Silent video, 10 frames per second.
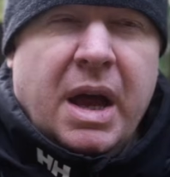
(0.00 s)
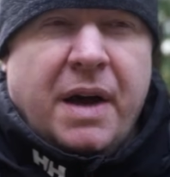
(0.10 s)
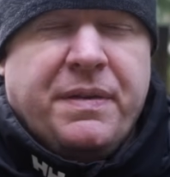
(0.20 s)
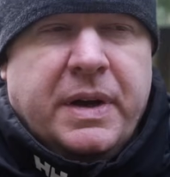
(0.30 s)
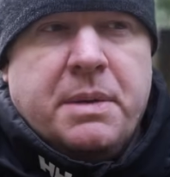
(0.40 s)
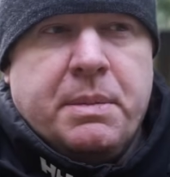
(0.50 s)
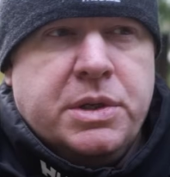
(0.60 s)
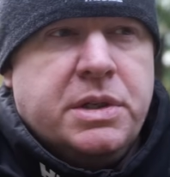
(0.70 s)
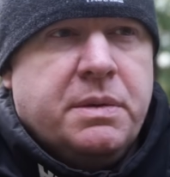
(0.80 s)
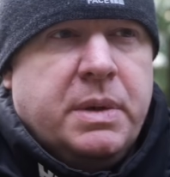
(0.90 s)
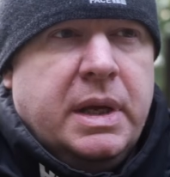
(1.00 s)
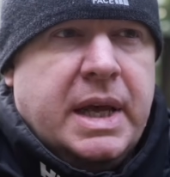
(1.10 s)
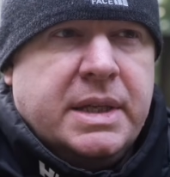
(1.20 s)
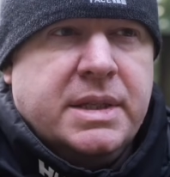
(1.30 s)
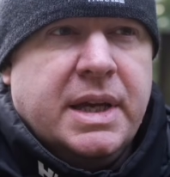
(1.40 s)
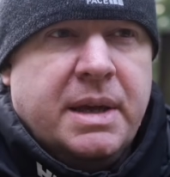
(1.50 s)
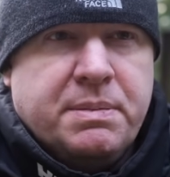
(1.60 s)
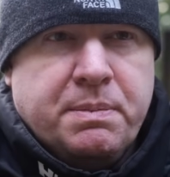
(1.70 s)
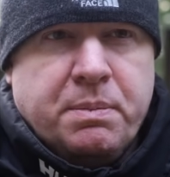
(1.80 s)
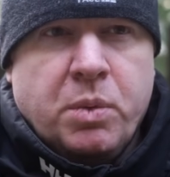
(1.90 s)
I find that most of my landscape
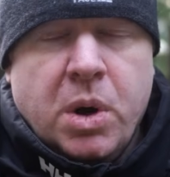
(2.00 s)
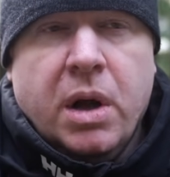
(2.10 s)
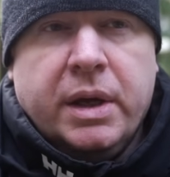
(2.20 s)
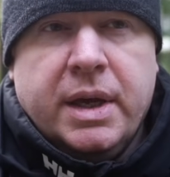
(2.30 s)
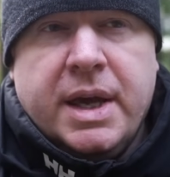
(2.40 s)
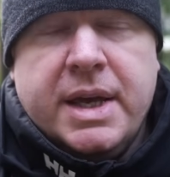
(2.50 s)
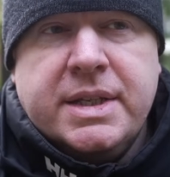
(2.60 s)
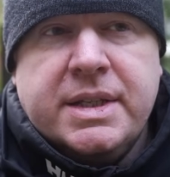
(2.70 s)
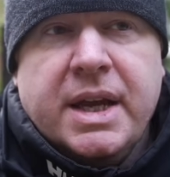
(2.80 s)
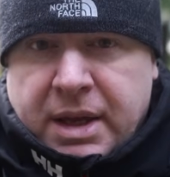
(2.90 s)
work is